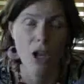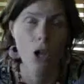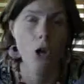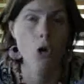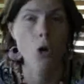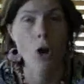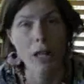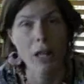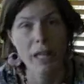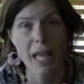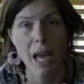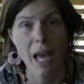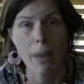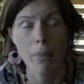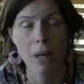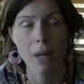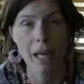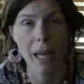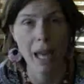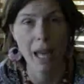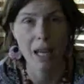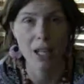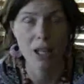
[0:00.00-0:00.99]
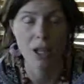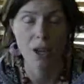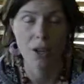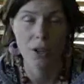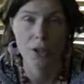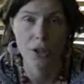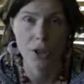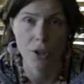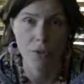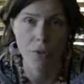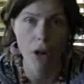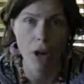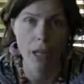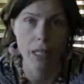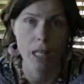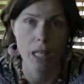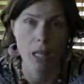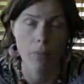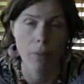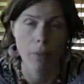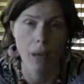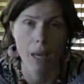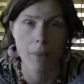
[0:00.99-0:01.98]
grant applications and
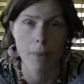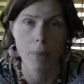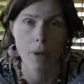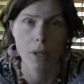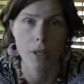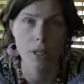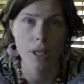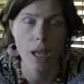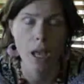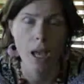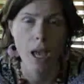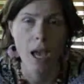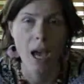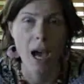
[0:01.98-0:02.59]
writing papers,